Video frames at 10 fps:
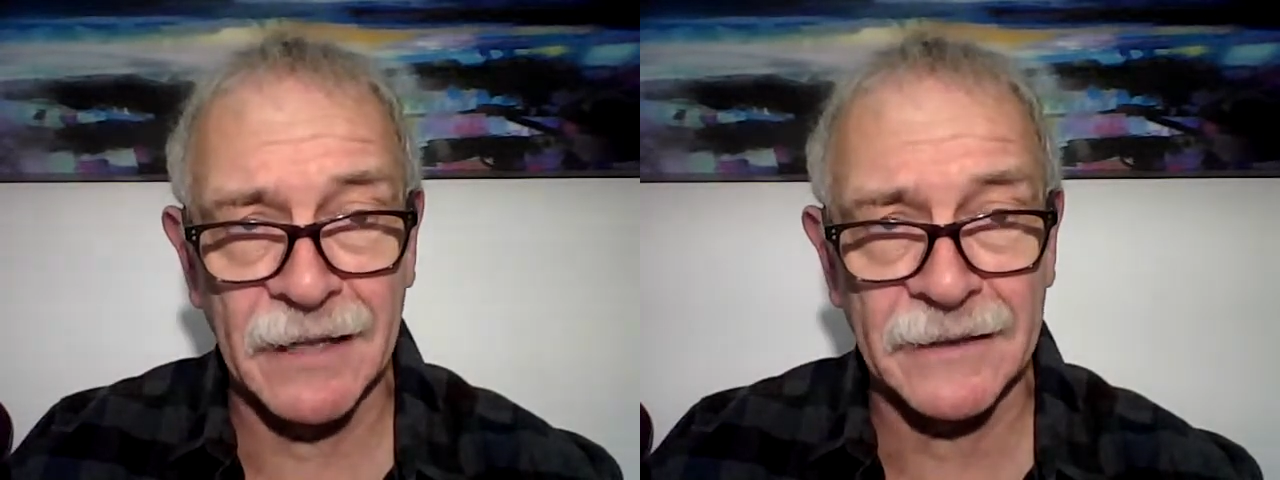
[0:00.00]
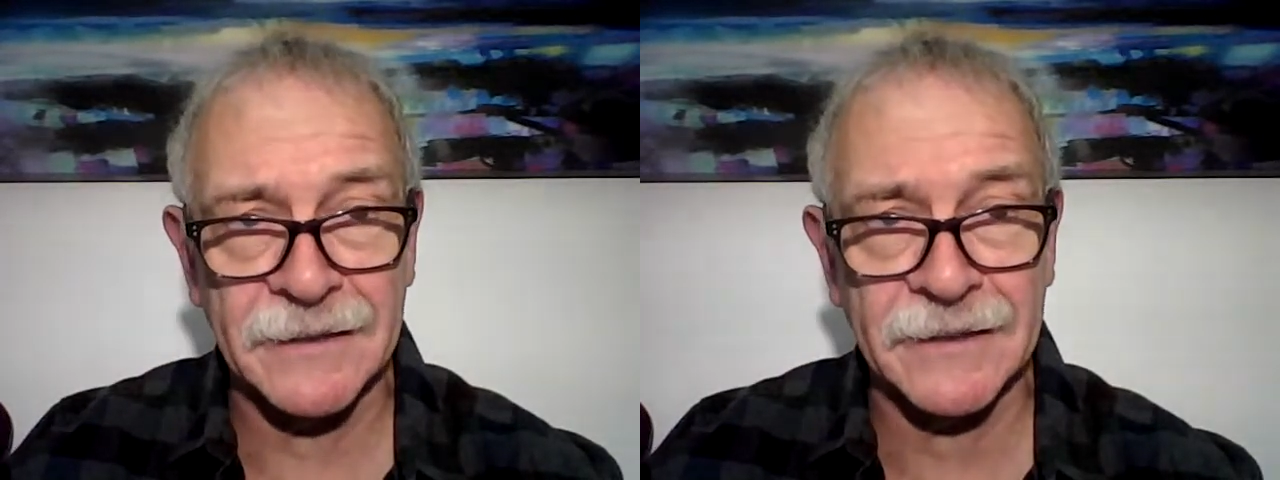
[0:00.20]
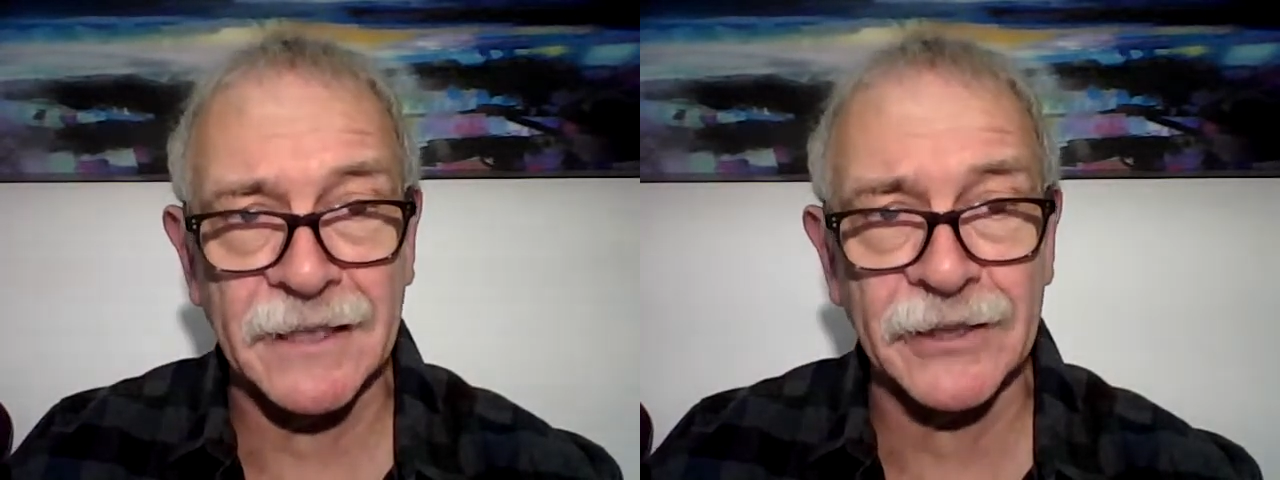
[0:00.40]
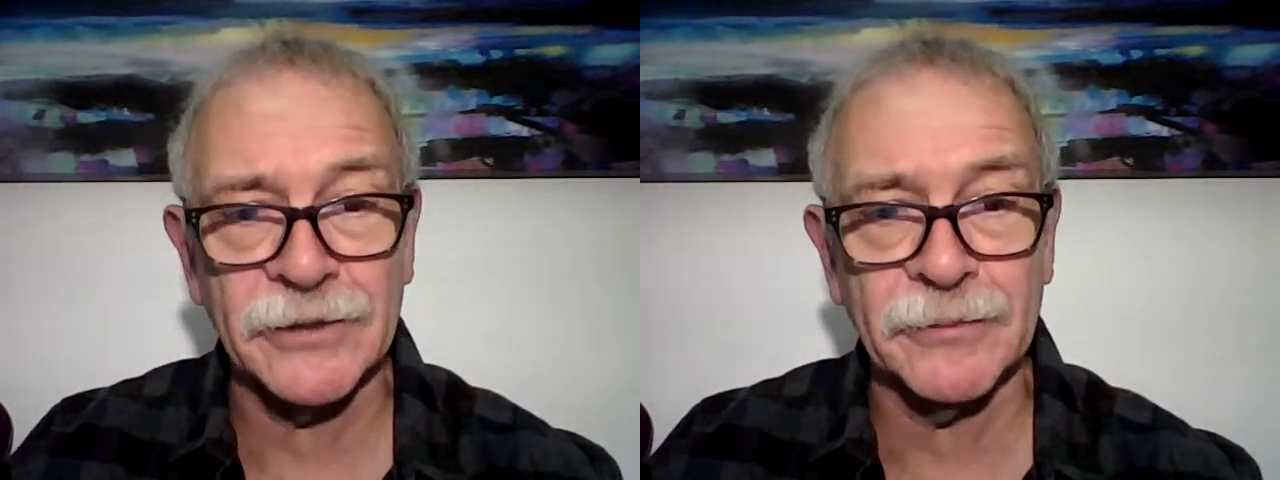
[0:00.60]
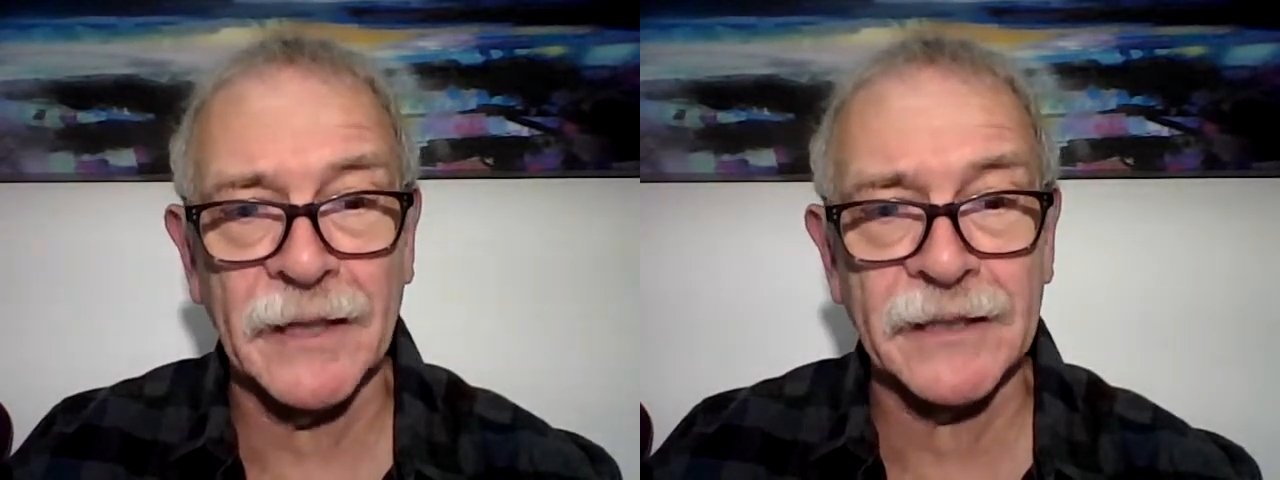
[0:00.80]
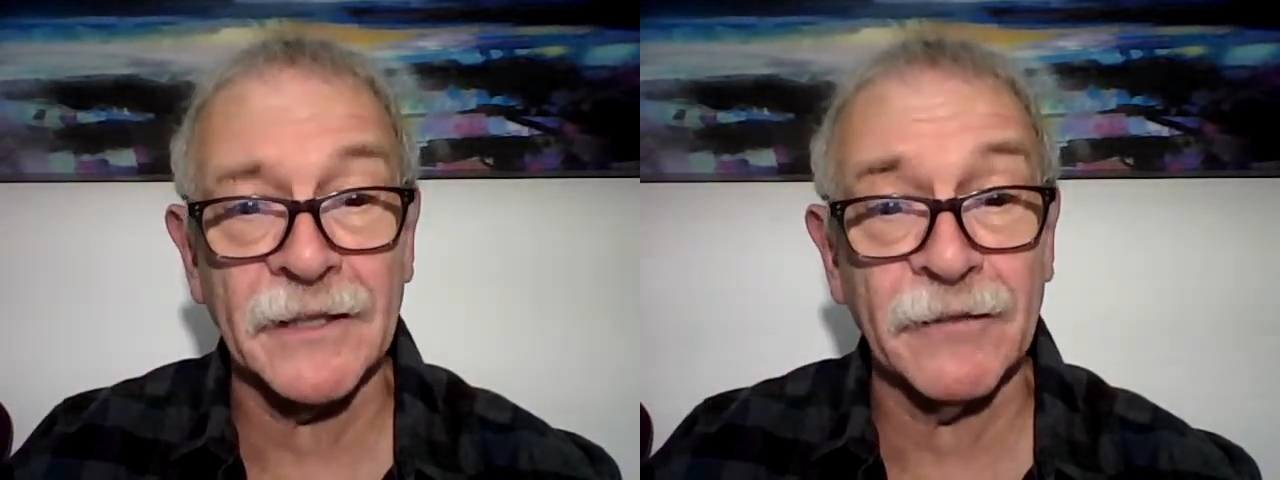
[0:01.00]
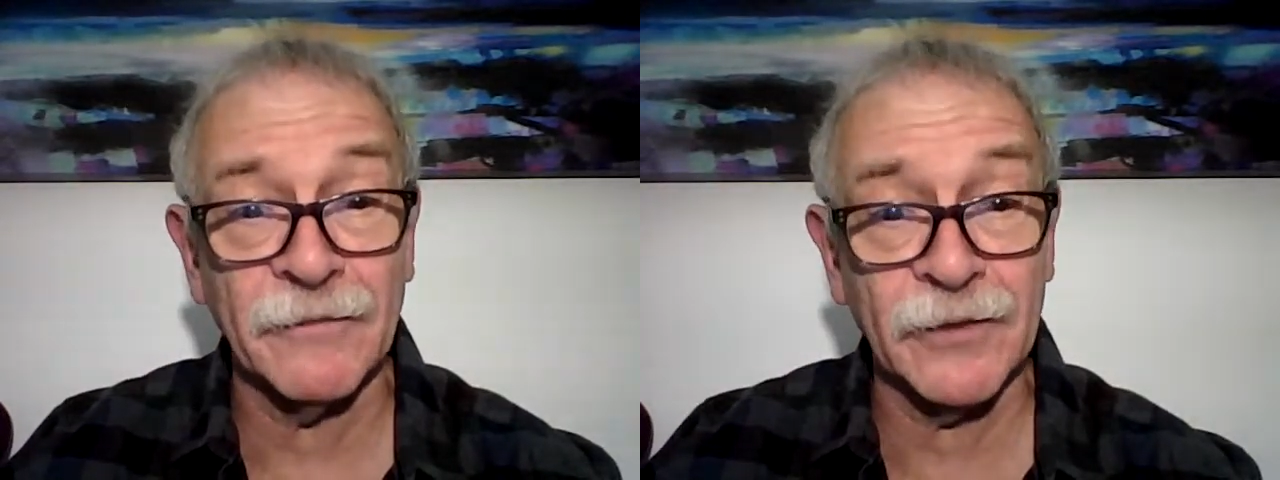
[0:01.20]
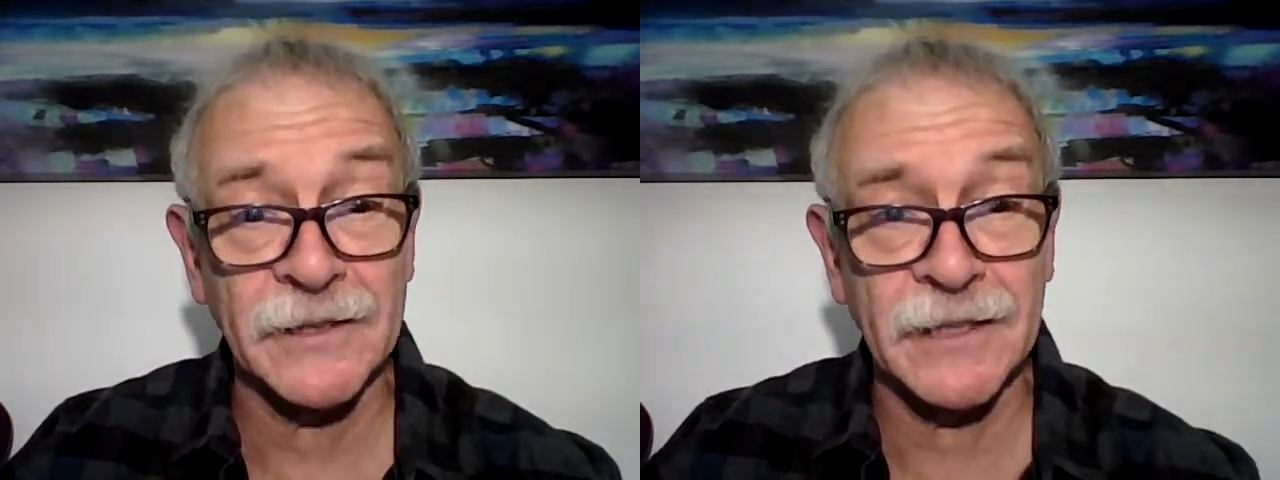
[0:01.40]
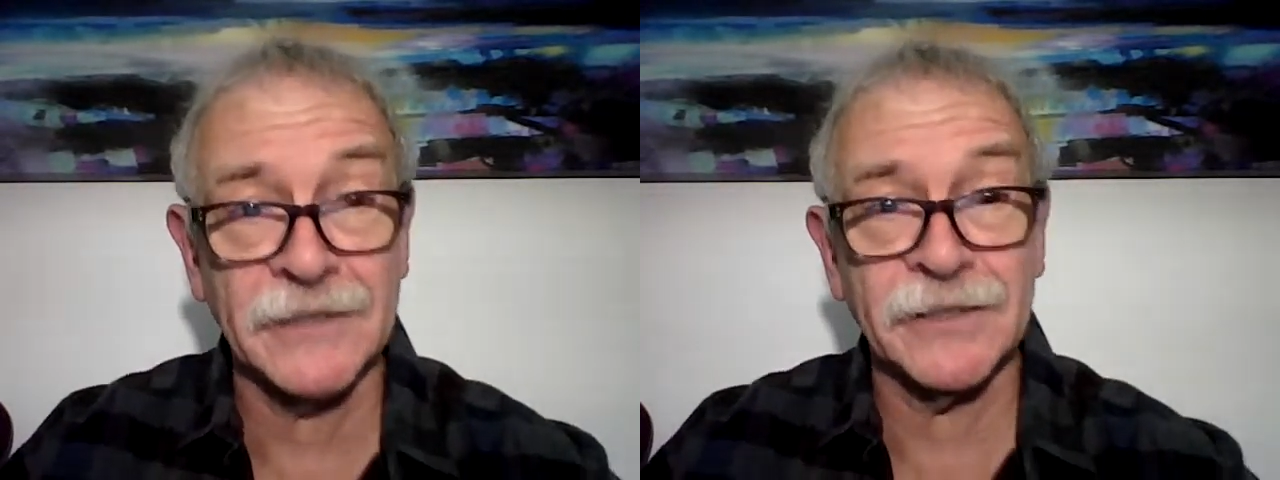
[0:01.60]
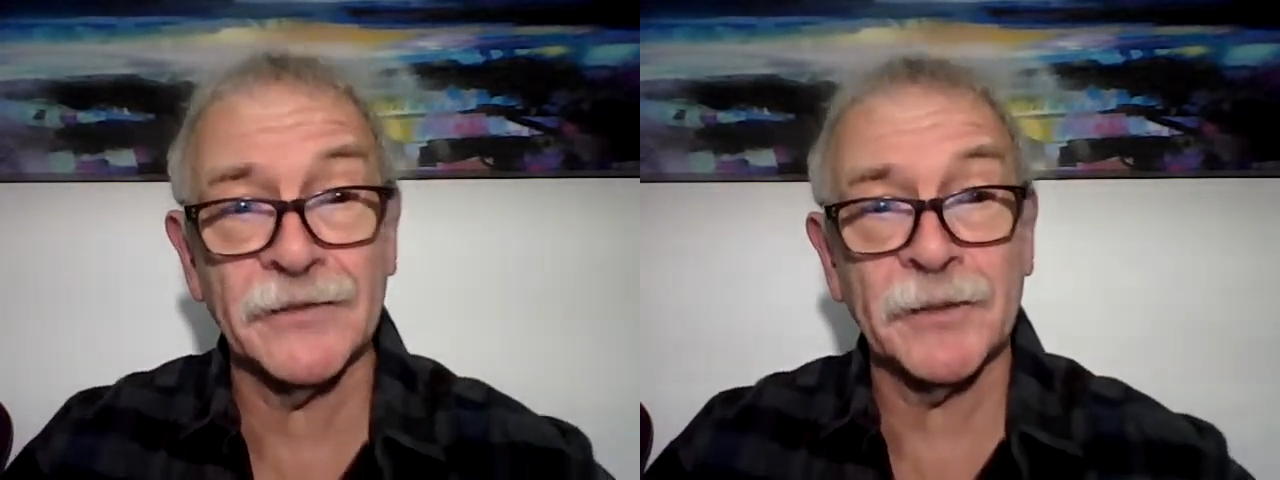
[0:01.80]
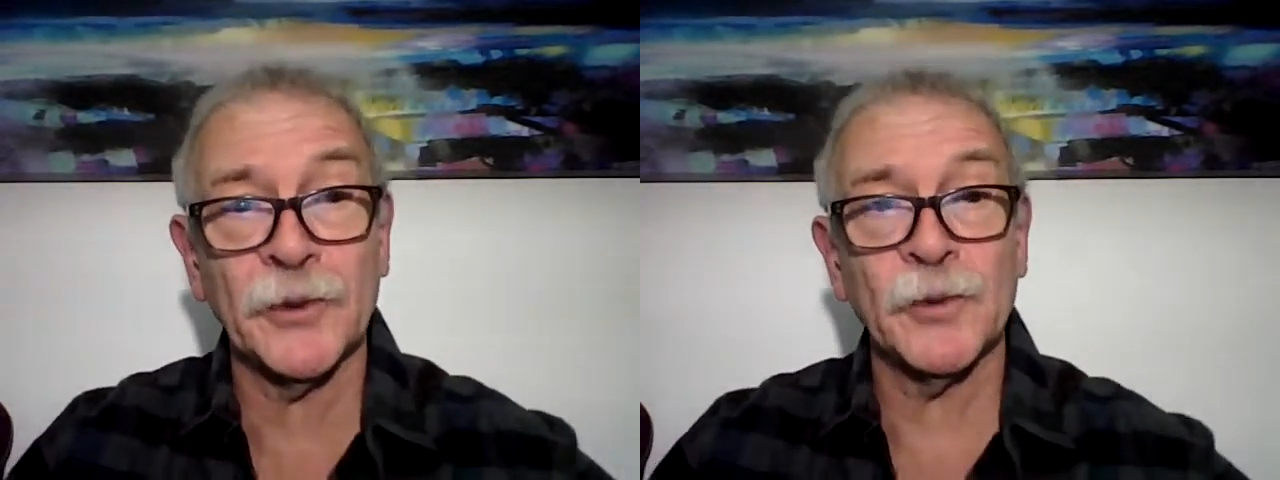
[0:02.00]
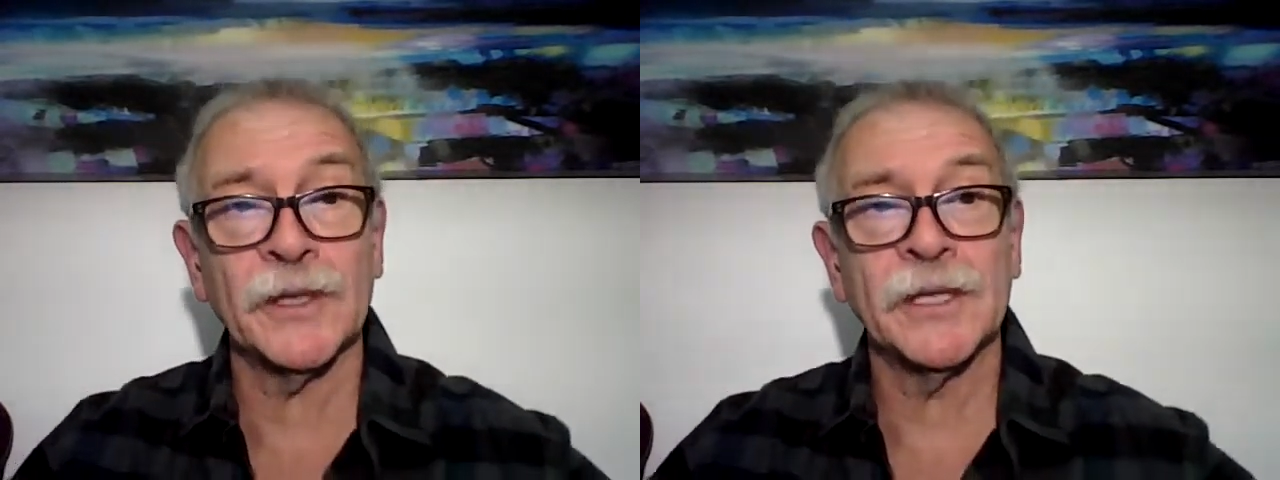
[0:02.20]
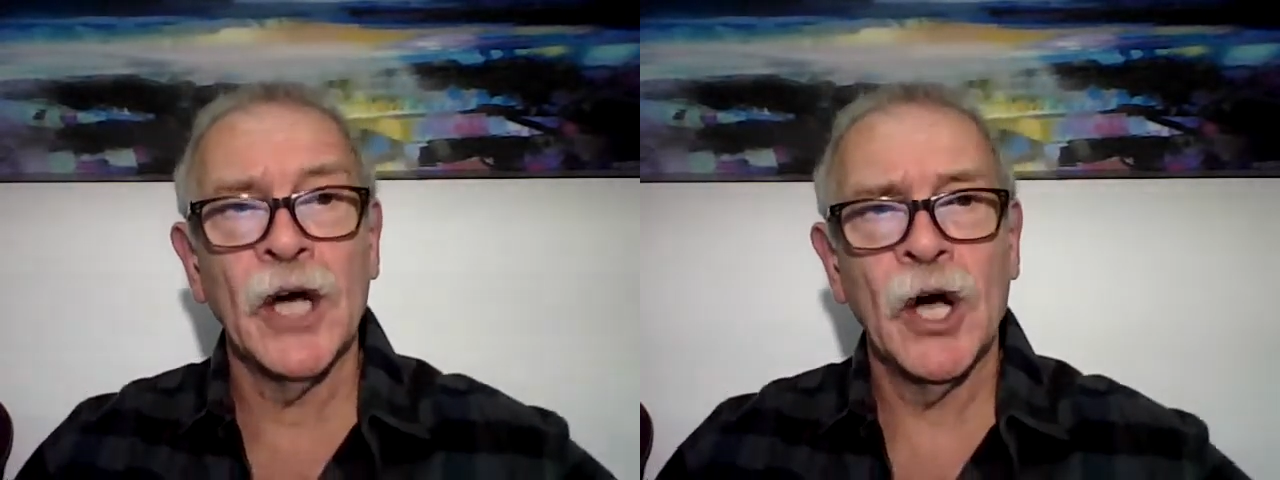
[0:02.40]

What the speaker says: answer takes you back to the first letter of number 1.